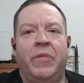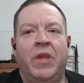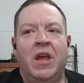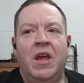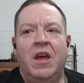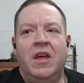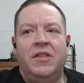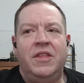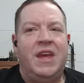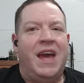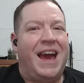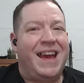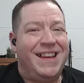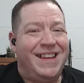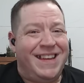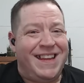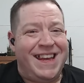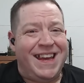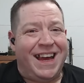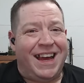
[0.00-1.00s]
The
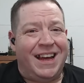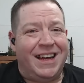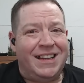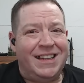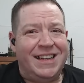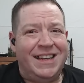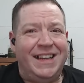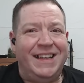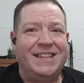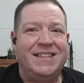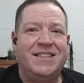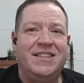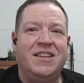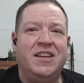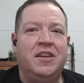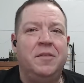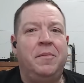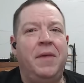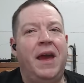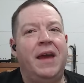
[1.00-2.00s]
idea is to
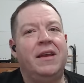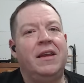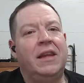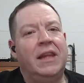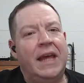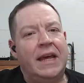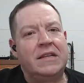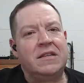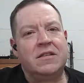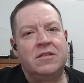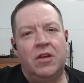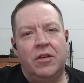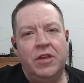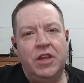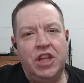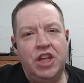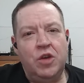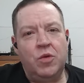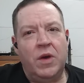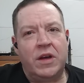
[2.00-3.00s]
depend less on the
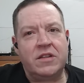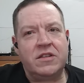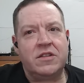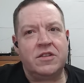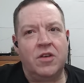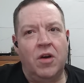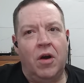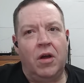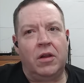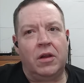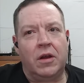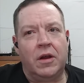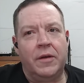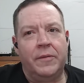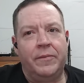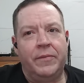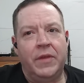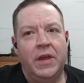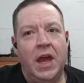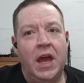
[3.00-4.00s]
US dollar
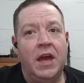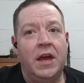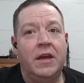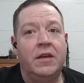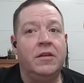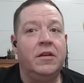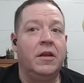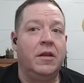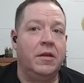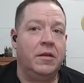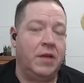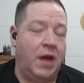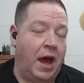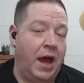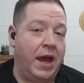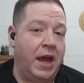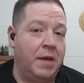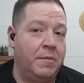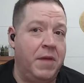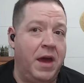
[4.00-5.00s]
and
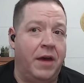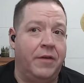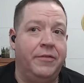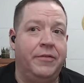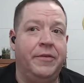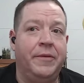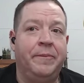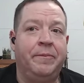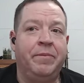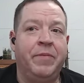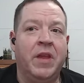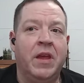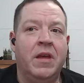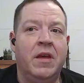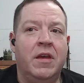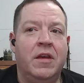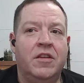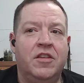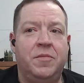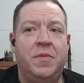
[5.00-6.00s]
IMF.
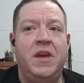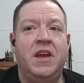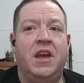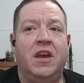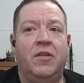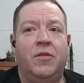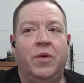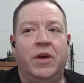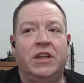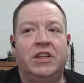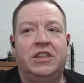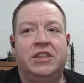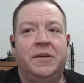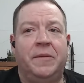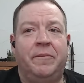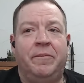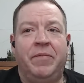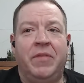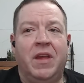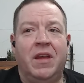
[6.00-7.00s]
Speaking of which,
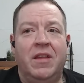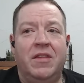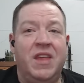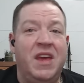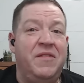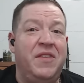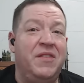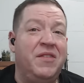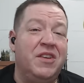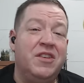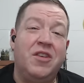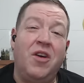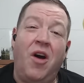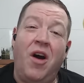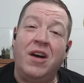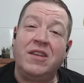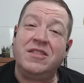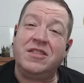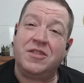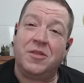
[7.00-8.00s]
they've even
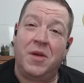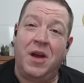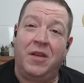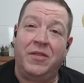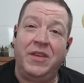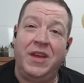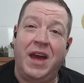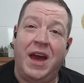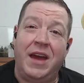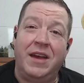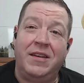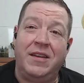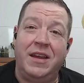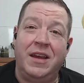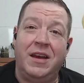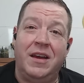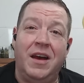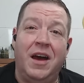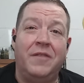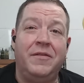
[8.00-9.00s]
tossed around the
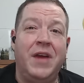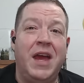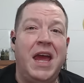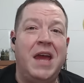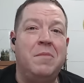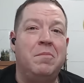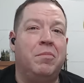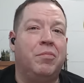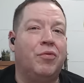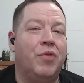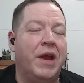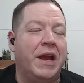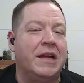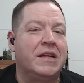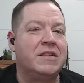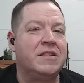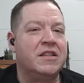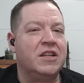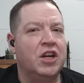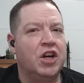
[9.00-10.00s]
idea of a
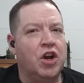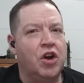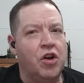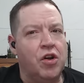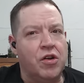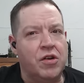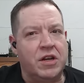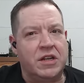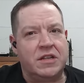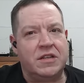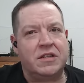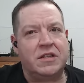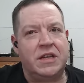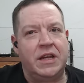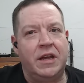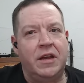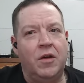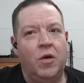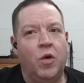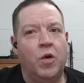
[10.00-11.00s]
BRICS
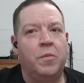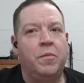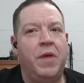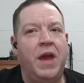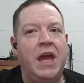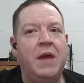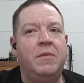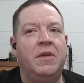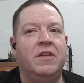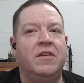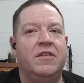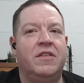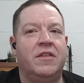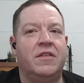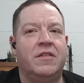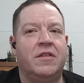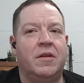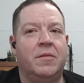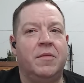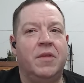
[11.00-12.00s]
currency or payment system